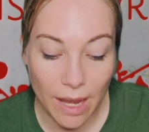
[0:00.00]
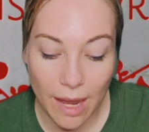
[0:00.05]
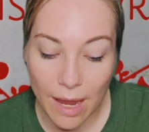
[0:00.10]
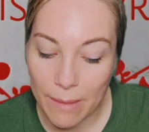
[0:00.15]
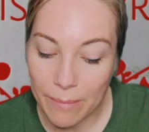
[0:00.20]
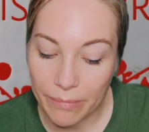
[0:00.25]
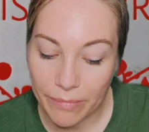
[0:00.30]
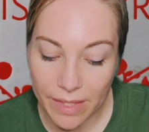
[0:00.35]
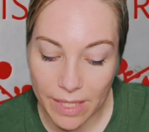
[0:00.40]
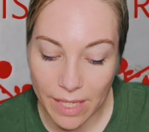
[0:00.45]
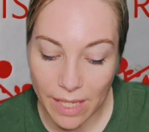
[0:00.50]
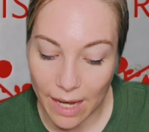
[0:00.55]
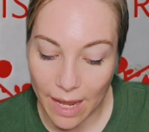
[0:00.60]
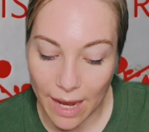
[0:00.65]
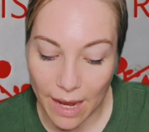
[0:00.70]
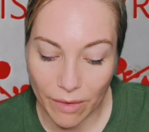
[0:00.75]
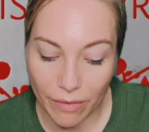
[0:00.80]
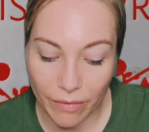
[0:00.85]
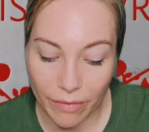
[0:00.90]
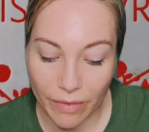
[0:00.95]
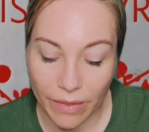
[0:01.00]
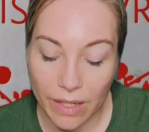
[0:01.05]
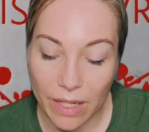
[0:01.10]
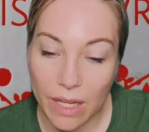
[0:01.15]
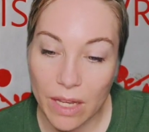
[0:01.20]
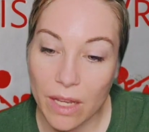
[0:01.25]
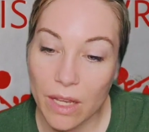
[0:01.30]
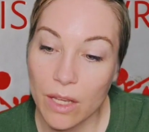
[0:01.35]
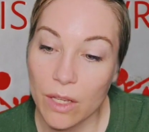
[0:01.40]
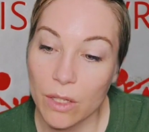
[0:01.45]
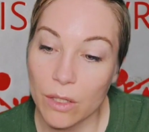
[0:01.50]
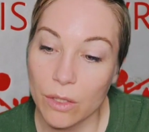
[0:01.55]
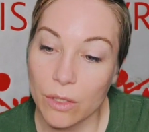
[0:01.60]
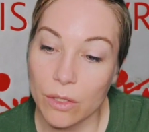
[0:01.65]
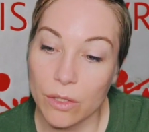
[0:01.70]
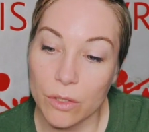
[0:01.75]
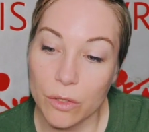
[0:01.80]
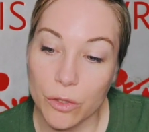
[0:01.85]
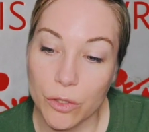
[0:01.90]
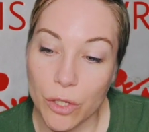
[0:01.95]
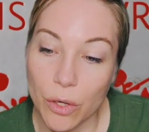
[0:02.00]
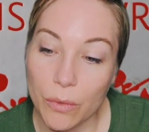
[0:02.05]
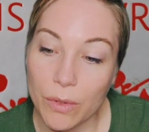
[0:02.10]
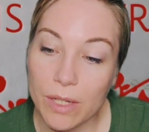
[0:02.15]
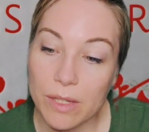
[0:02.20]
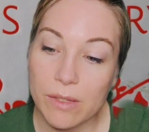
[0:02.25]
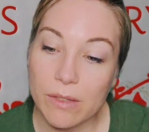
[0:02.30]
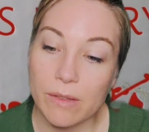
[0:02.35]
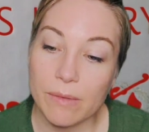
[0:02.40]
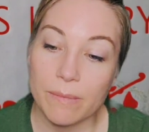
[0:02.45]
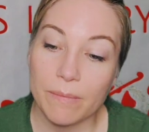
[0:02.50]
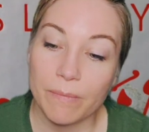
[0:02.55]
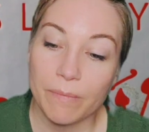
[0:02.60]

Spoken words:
empty laugh. "Jonas,